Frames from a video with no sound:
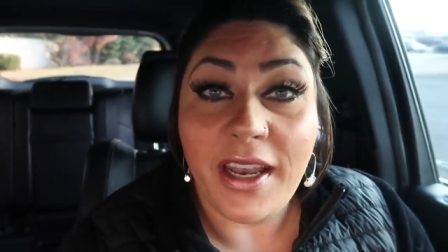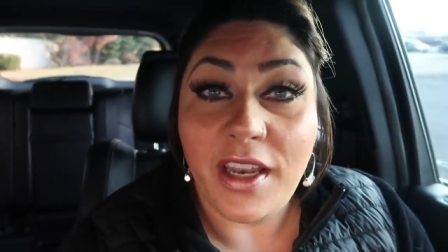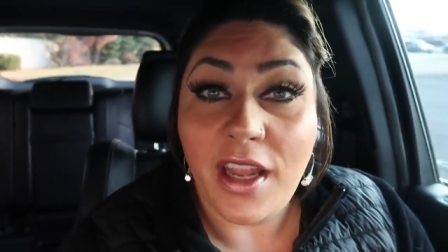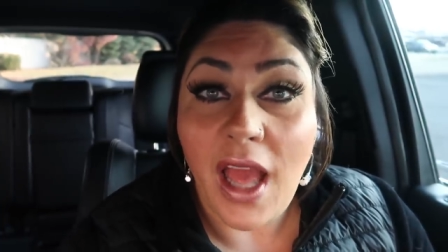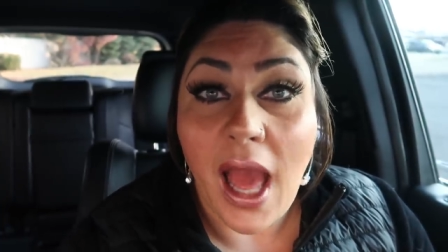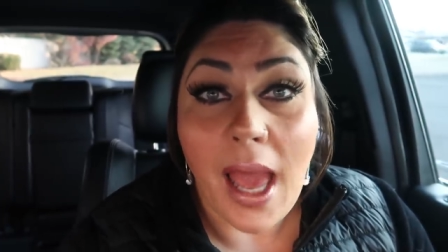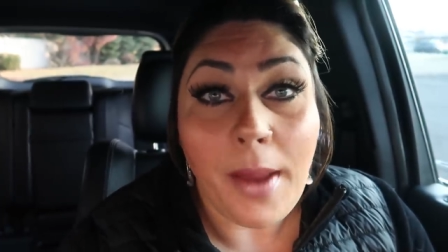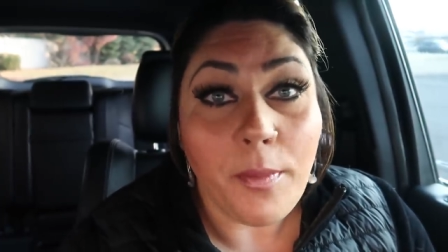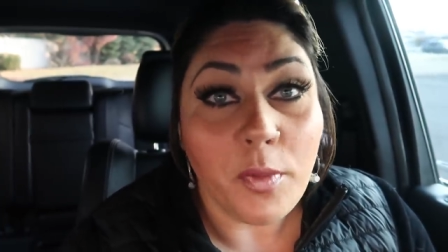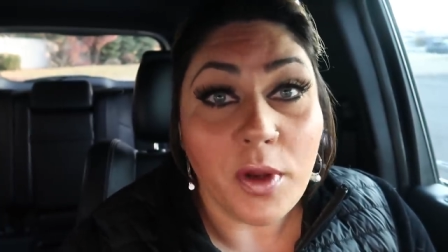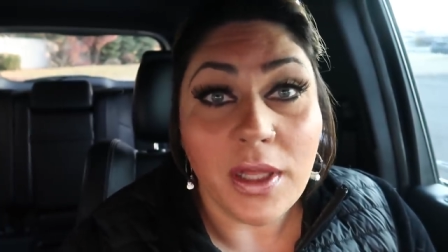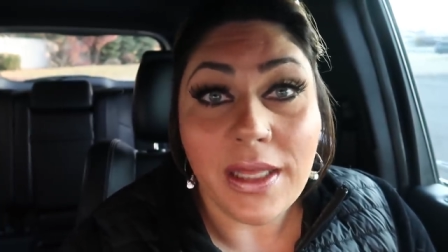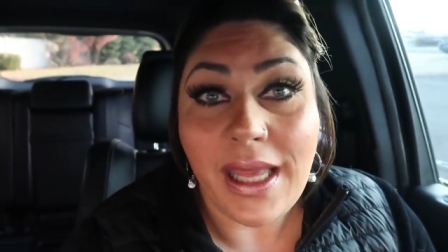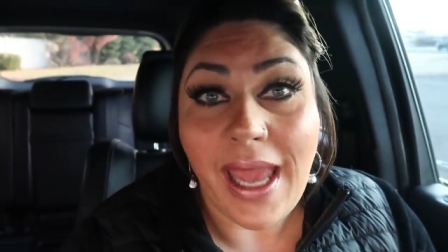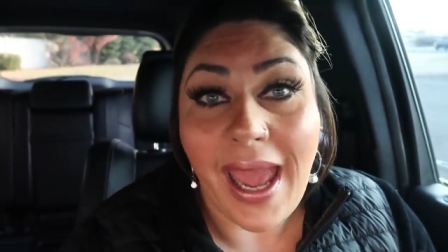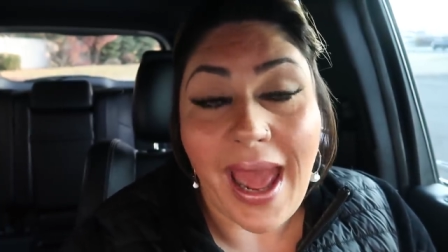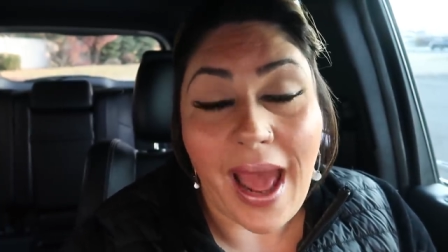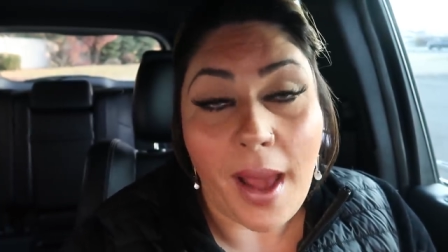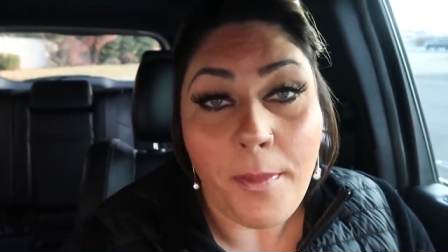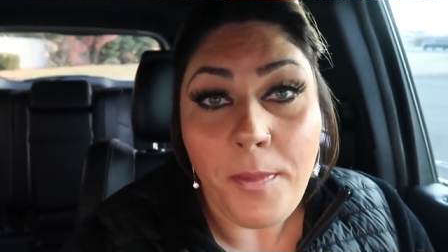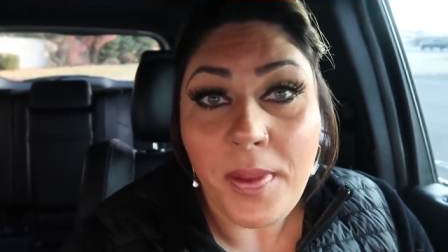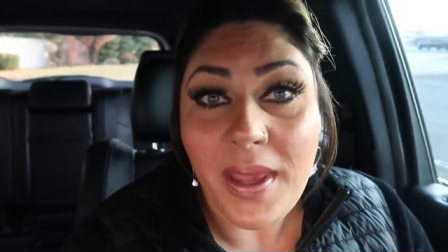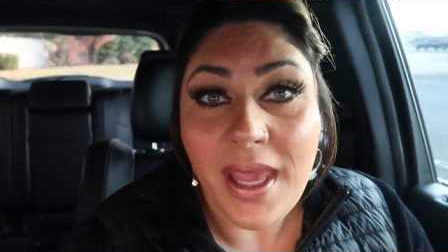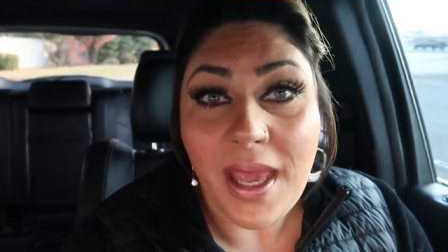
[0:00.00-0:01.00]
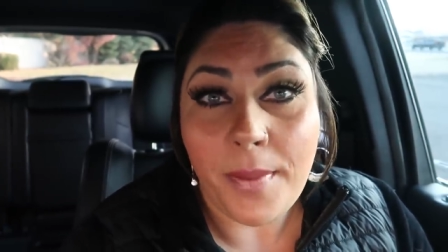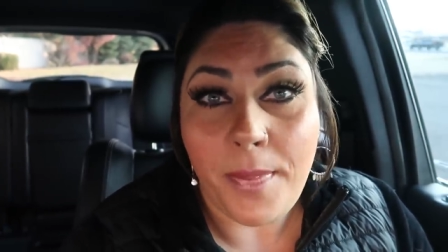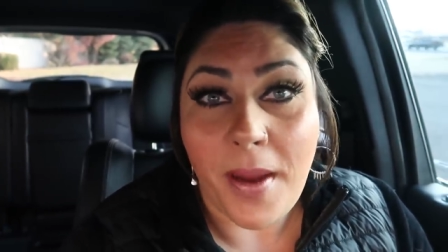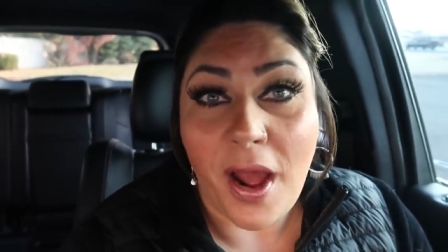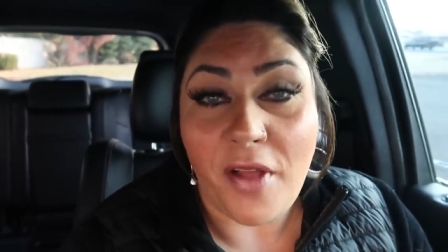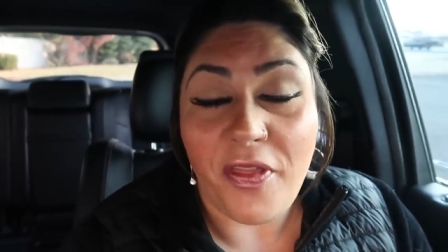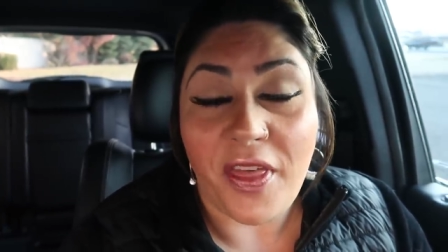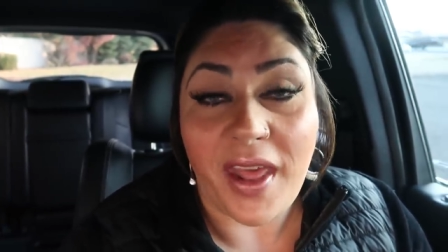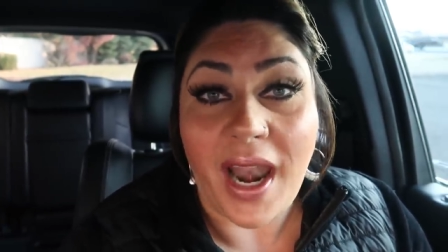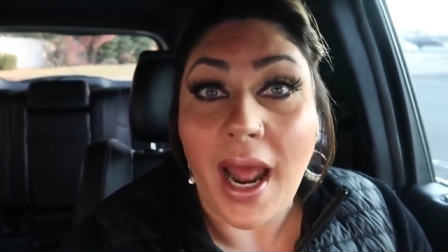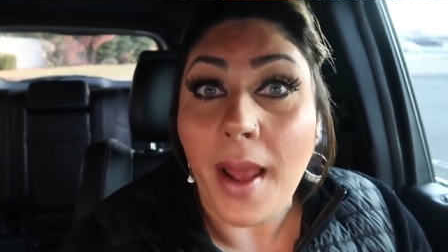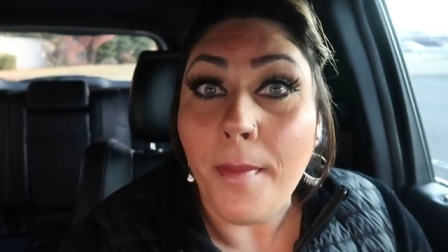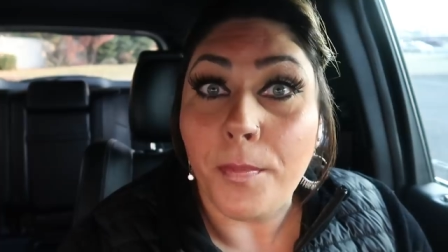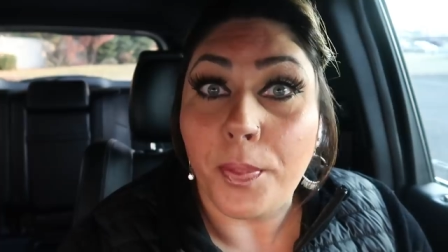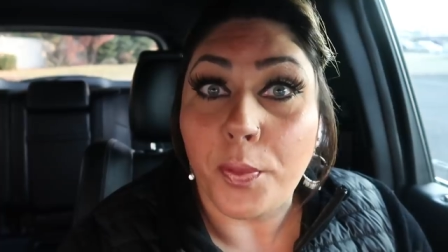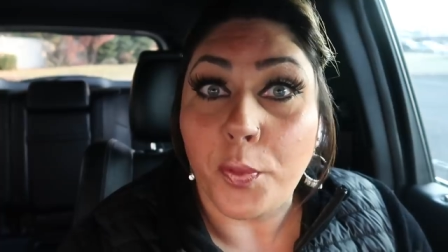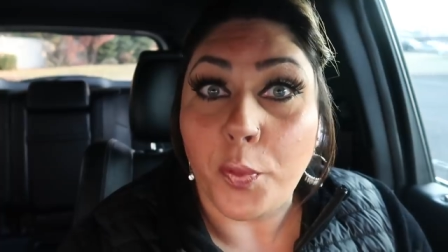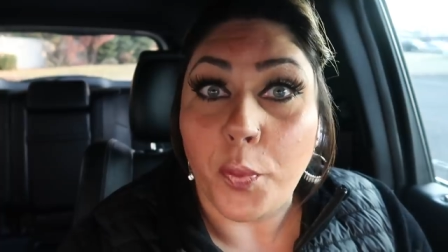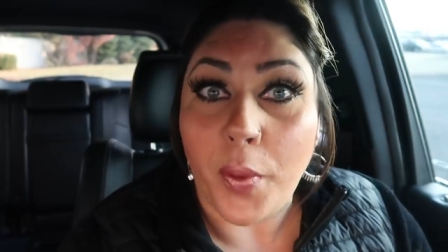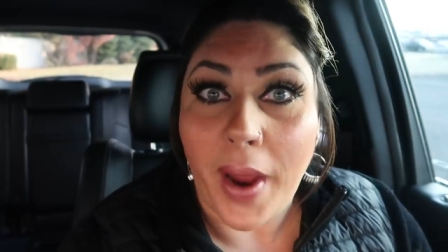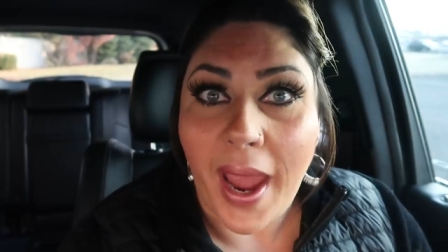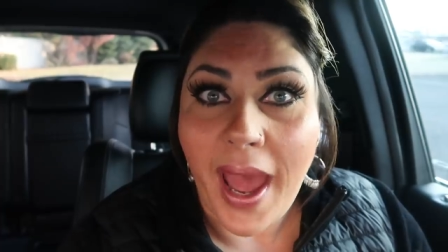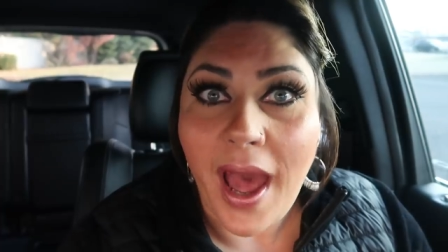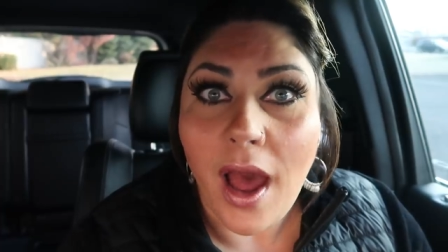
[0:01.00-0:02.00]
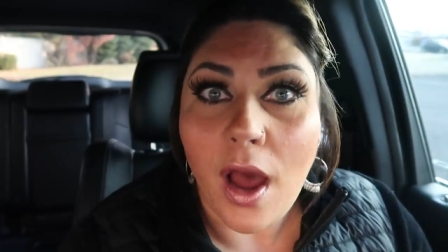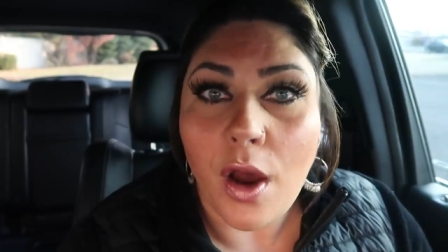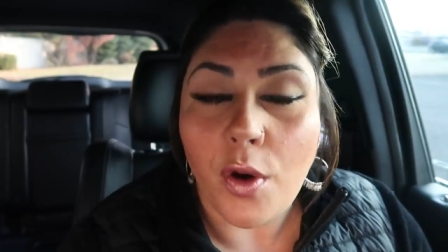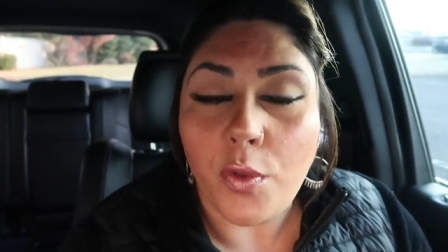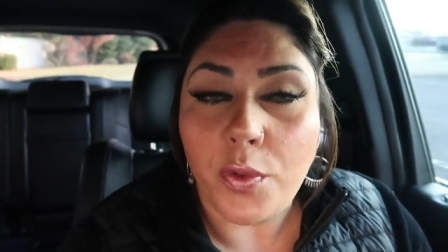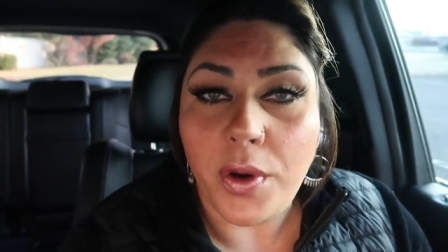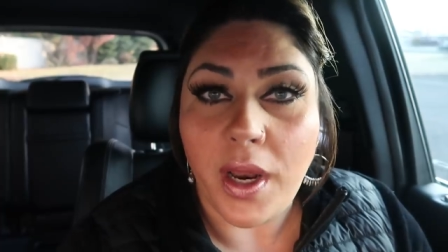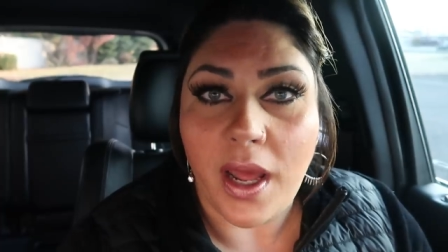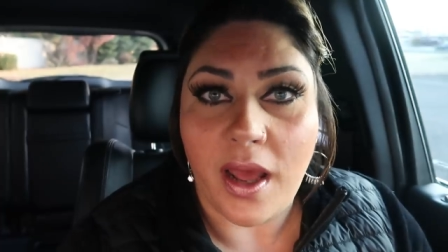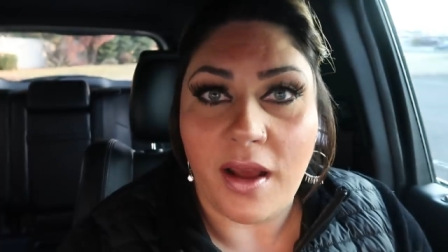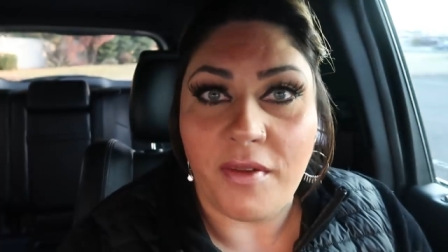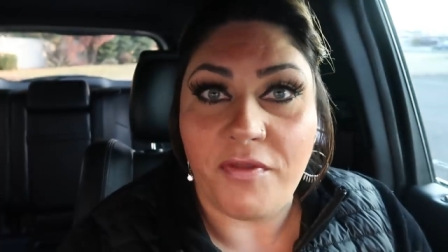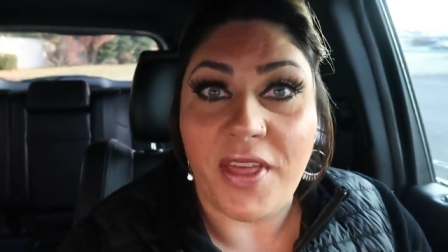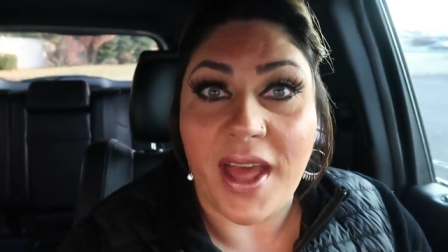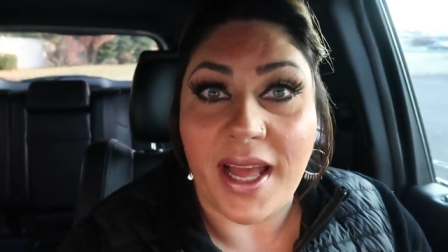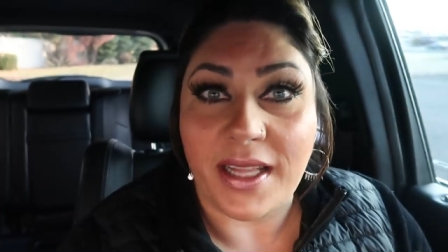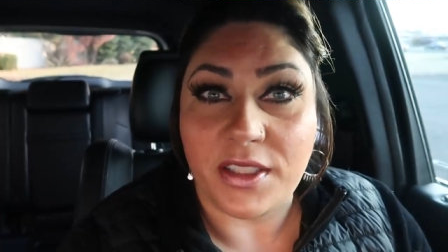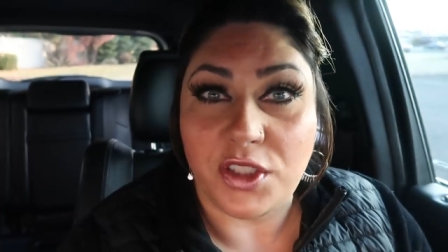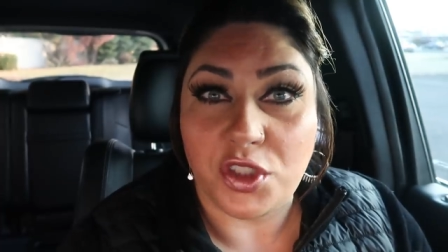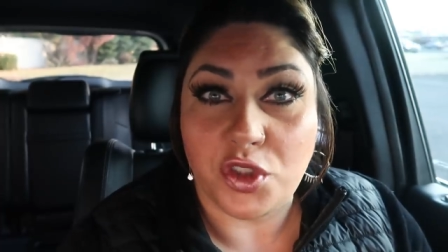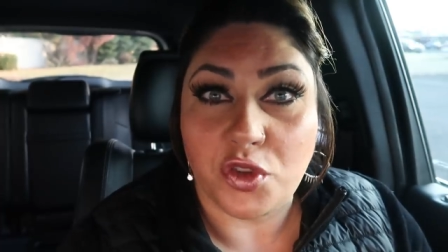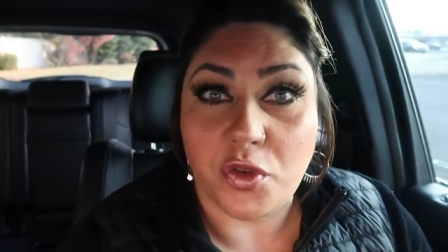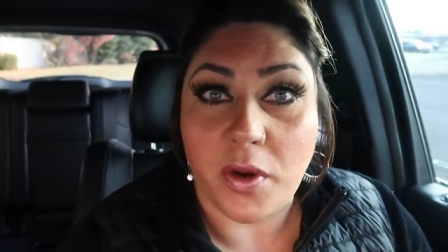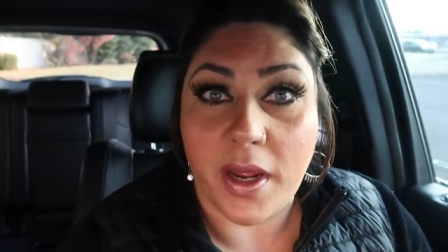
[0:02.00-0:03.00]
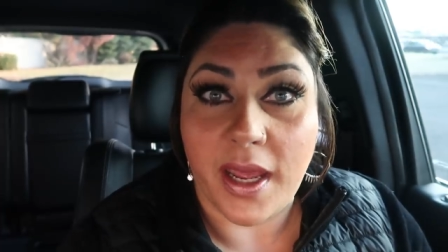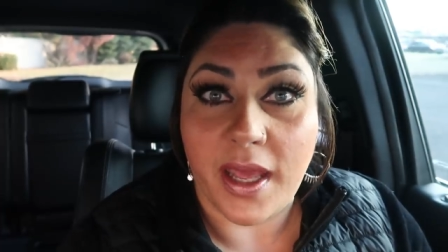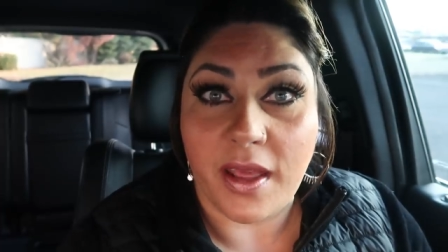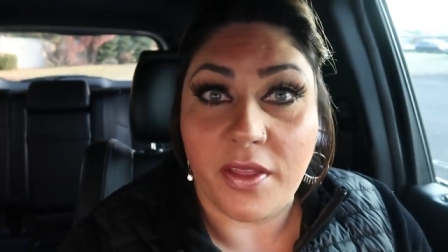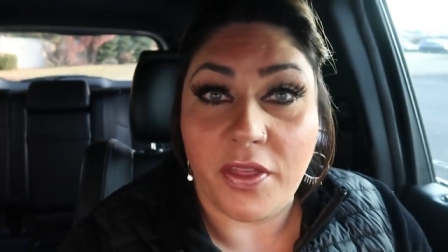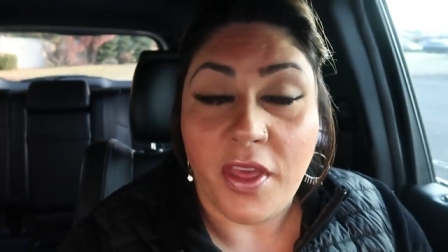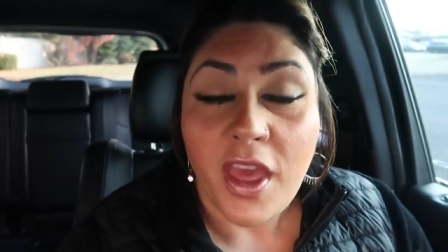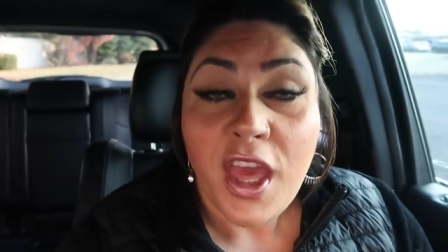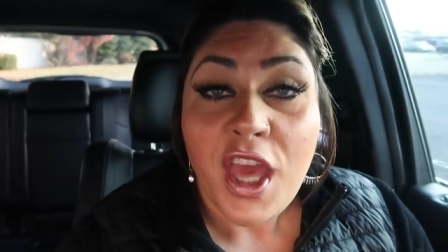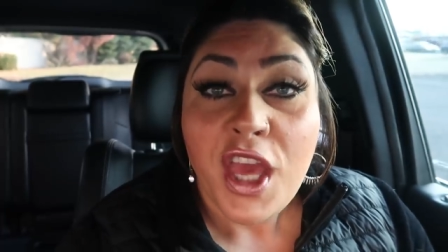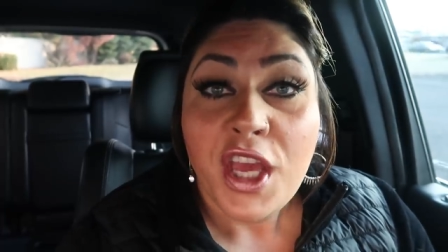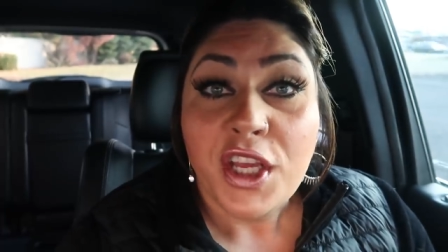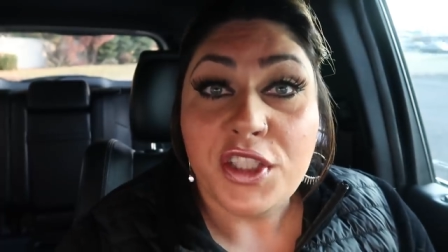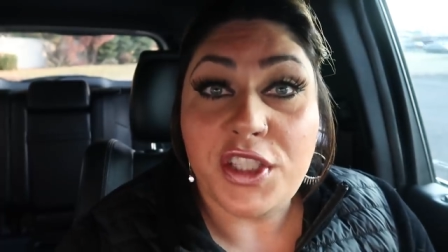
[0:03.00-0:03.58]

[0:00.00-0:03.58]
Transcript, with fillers: And I'm really happy about that. I'm proud of that strength.